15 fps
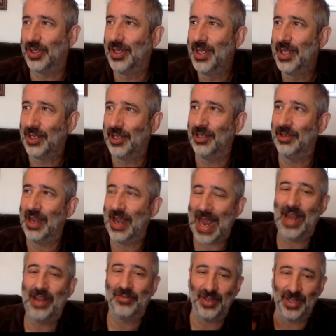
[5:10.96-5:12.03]
can
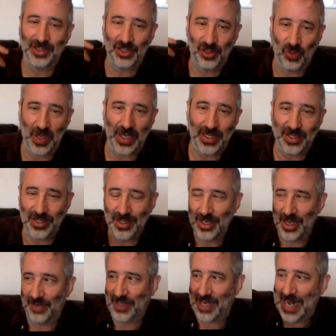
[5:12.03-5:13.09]
have a tweet of
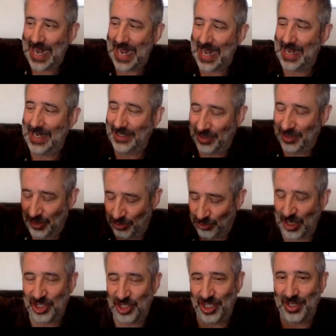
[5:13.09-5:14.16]
a hand
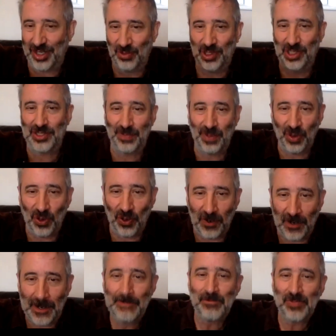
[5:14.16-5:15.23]
crushing the world's poor
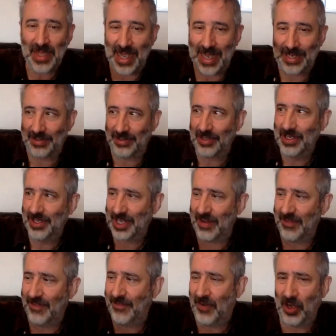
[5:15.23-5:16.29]
and say,
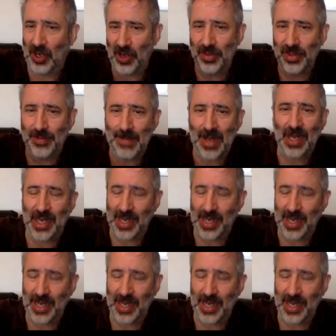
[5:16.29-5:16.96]
follow the money,